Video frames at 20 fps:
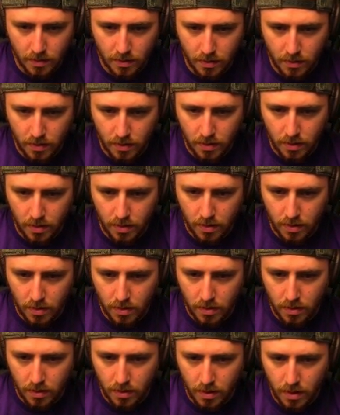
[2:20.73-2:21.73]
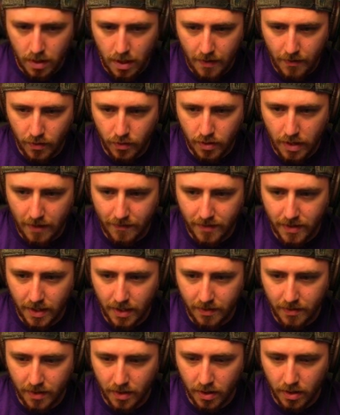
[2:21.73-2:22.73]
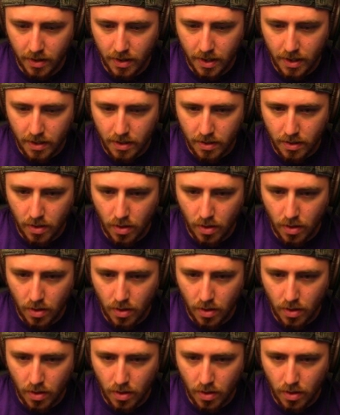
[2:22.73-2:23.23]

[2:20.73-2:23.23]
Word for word: Say again? Have you crafted anything good yet?